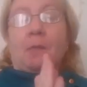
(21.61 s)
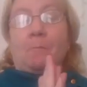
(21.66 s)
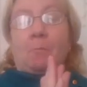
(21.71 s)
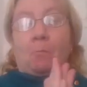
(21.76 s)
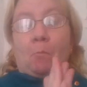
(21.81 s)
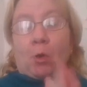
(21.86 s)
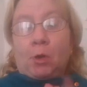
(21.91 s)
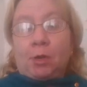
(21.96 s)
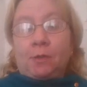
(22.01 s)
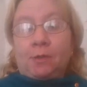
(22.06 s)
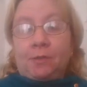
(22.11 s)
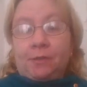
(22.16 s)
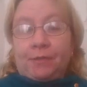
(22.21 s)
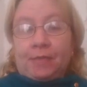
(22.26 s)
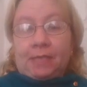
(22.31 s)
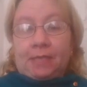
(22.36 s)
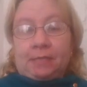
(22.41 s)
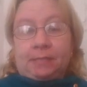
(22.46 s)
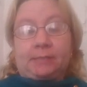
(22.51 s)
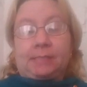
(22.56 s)
One of the
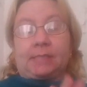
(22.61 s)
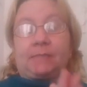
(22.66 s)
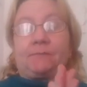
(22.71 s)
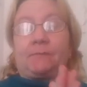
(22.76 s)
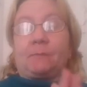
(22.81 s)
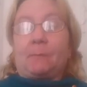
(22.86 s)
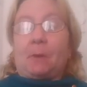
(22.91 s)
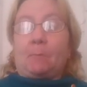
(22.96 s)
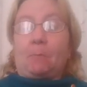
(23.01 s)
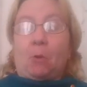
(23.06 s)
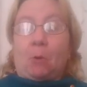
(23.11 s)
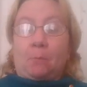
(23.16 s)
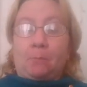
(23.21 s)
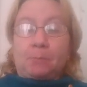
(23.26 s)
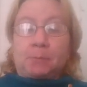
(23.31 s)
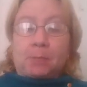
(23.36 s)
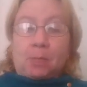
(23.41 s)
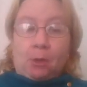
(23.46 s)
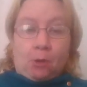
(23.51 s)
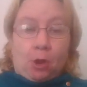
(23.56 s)
things is for my mum,
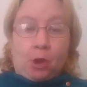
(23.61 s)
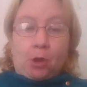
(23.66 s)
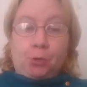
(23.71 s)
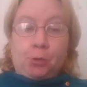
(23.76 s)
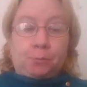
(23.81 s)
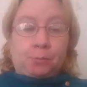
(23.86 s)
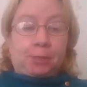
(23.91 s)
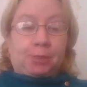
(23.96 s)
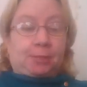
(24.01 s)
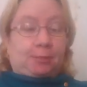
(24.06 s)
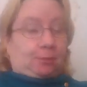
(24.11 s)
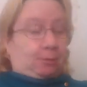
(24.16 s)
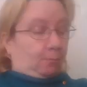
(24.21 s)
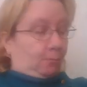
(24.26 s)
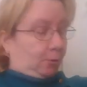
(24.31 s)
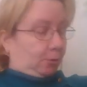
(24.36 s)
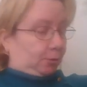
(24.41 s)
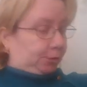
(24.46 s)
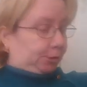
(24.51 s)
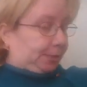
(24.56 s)
so I hope she's
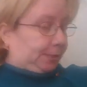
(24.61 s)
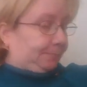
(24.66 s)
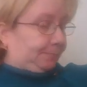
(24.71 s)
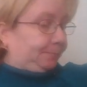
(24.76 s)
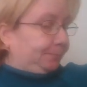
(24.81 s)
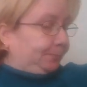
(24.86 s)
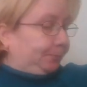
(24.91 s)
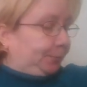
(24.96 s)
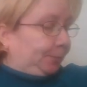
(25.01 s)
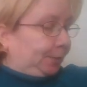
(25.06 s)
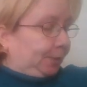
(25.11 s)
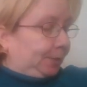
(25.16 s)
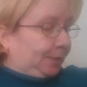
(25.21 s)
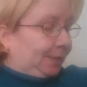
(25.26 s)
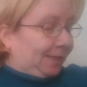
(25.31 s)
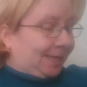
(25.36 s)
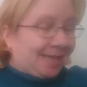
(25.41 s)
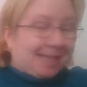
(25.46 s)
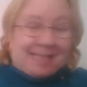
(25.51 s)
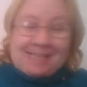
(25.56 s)
not watching.
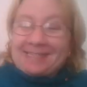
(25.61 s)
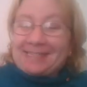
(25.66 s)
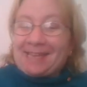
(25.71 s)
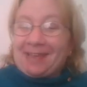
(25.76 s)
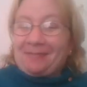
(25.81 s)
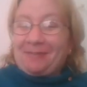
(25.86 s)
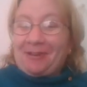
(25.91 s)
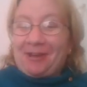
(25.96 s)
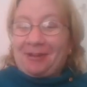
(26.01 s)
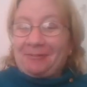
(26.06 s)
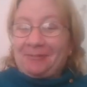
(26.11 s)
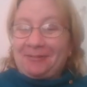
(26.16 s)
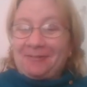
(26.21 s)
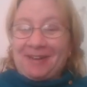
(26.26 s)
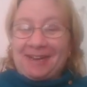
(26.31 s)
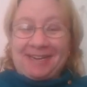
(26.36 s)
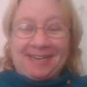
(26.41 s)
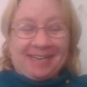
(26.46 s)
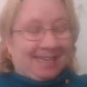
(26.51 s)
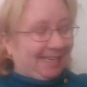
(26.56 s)
So are we
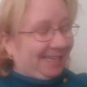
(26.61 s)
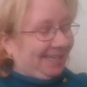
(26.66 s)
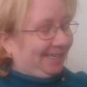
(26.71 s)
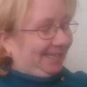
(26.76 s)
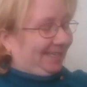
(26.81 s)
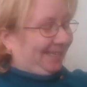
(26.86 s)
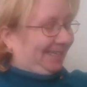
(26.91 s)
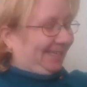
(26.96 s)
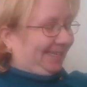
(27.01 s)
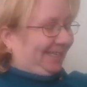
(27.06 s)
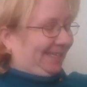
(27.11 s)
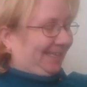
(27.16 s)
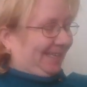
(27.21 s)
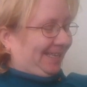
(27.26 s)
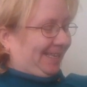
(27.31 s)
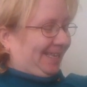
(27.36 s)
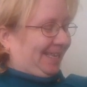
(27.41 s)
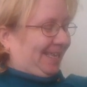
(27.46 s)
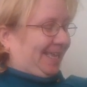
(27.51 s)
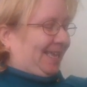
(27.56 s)
ready?
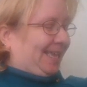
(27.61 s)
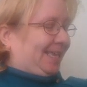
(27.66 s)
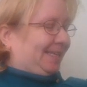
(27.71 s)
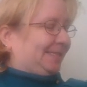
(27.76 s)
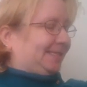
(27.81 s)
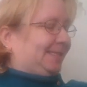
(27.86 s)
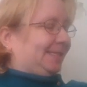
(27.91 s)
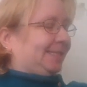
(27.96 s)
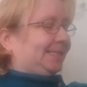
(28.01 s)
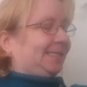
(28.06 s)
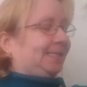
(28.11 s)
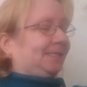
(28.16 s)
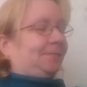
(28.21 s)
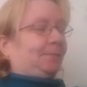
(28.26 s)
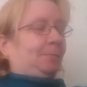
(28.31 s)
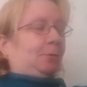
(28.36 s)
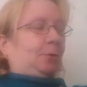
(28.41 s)
So this is for